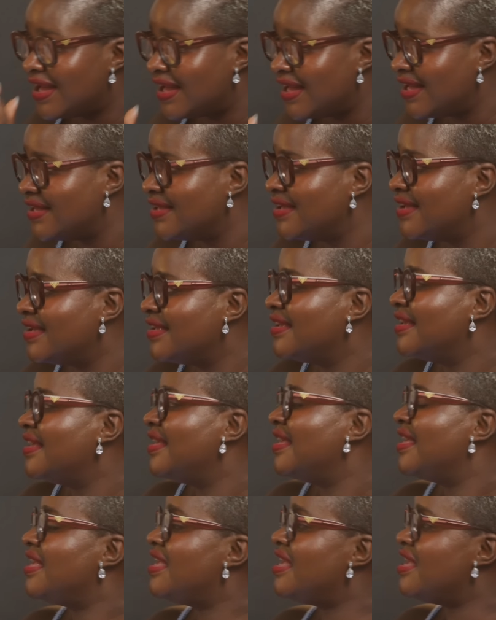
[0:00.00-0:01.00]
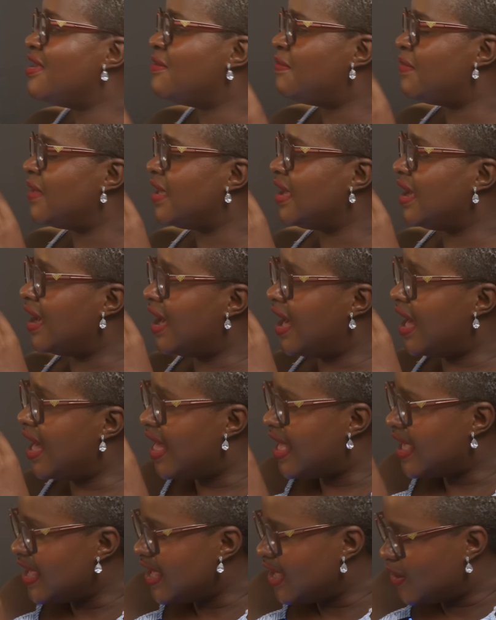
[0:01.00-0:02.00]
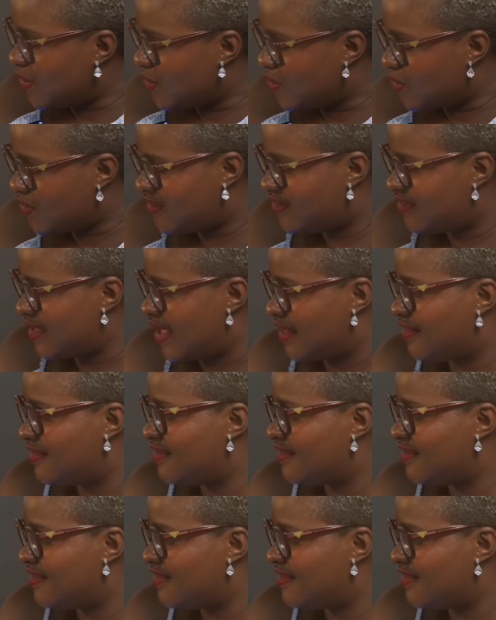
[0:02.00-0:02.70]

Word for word: her. Mm-hmm. Keeping her innocent.